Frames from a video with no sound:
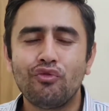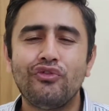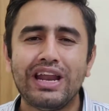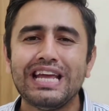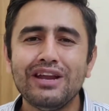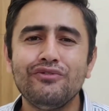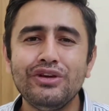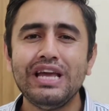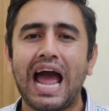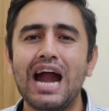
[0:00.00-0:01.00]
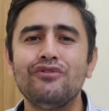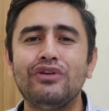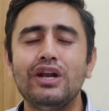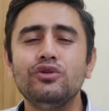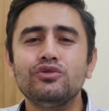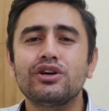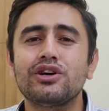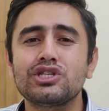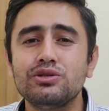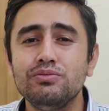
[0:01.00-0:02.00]
when can we add value to the
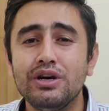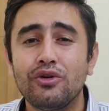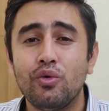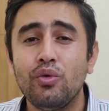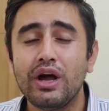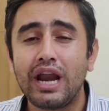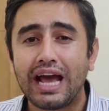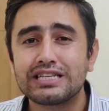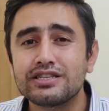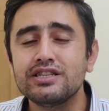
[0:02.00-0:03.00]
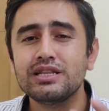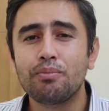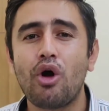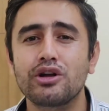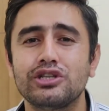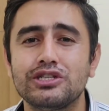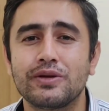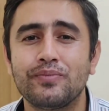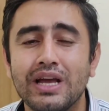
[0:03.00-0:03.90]
customer who are accessing the blockchains?